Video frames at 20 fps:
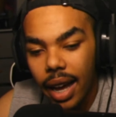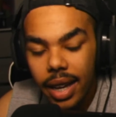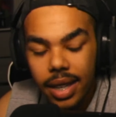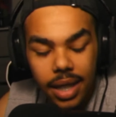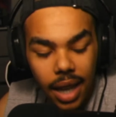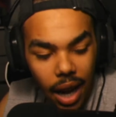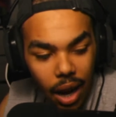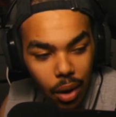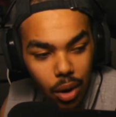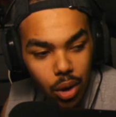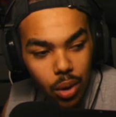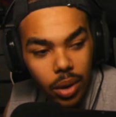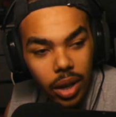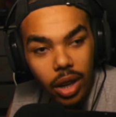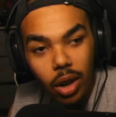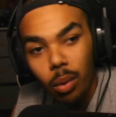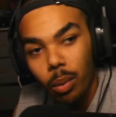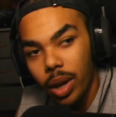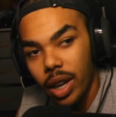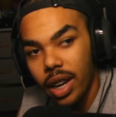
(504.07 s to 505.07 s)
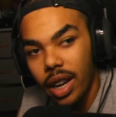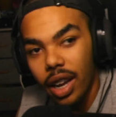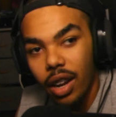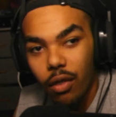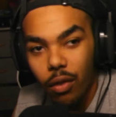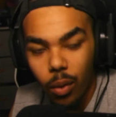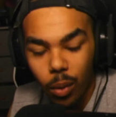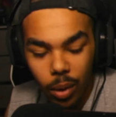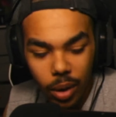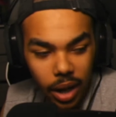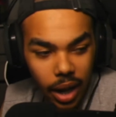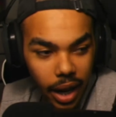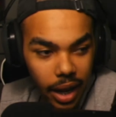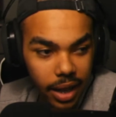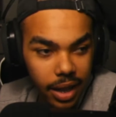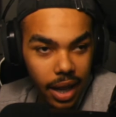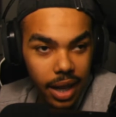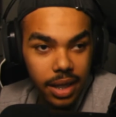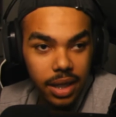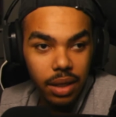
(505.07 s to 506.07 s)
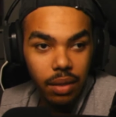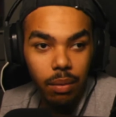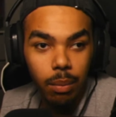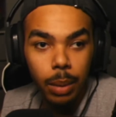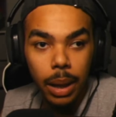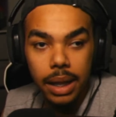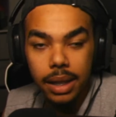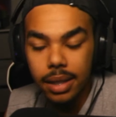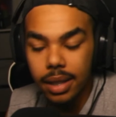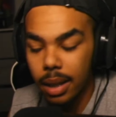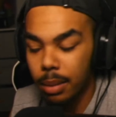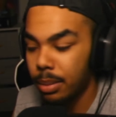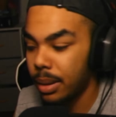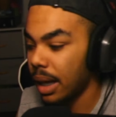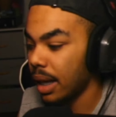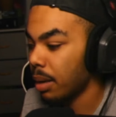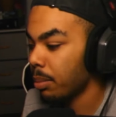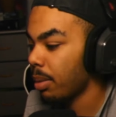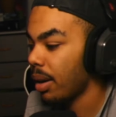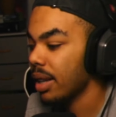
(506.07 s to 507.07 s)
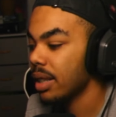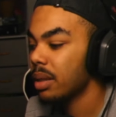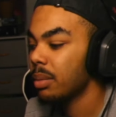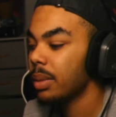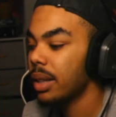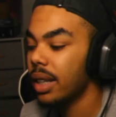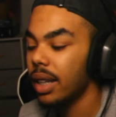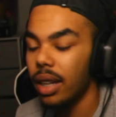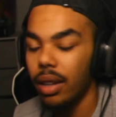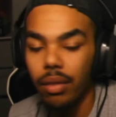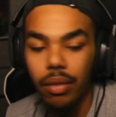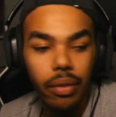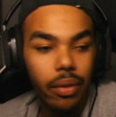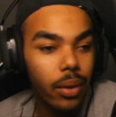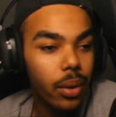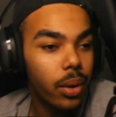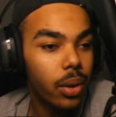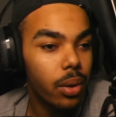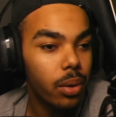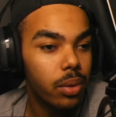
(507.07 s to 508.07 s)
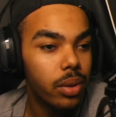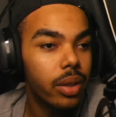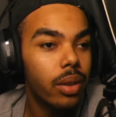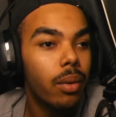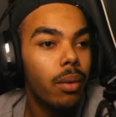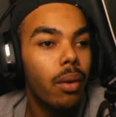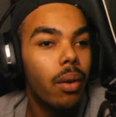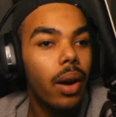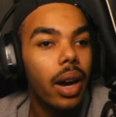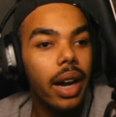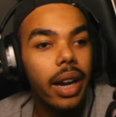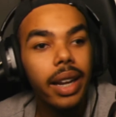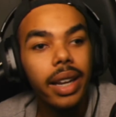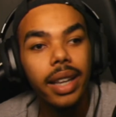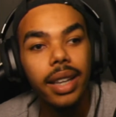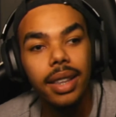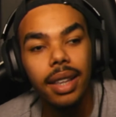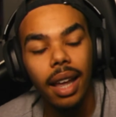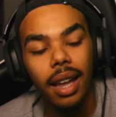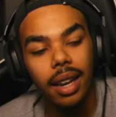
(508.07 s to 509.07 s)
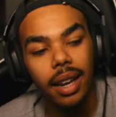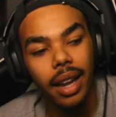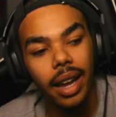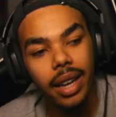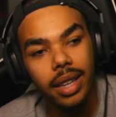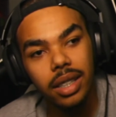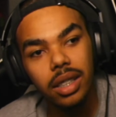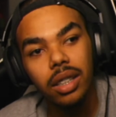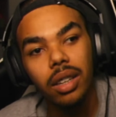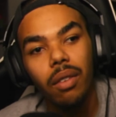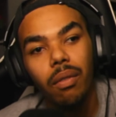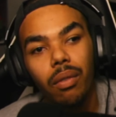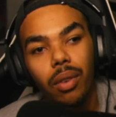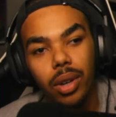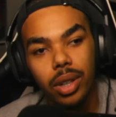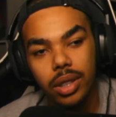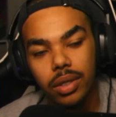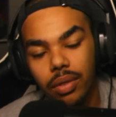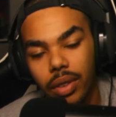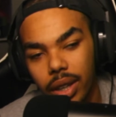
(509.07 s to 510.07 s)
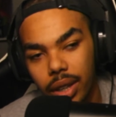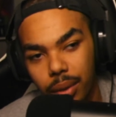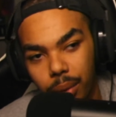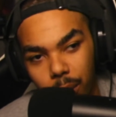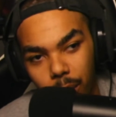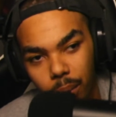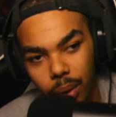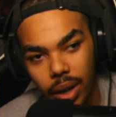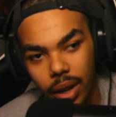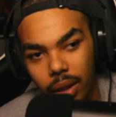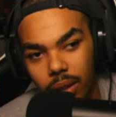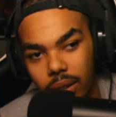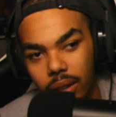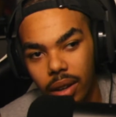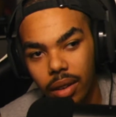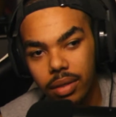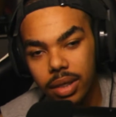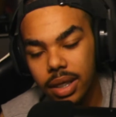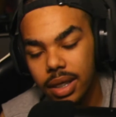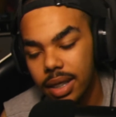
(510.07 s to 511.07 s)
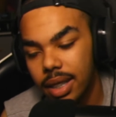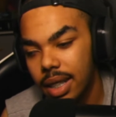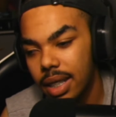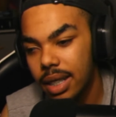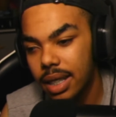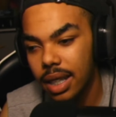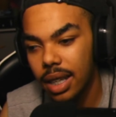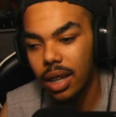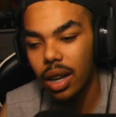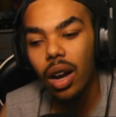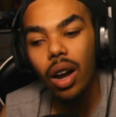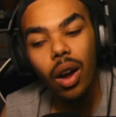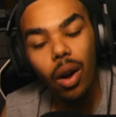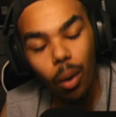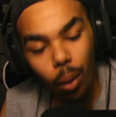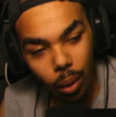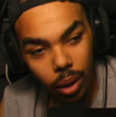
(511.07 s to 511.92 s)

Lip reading: That is how you get a win in Fortnite. That is the best tips I could possibly give for you to get that nice first victory royale of the season,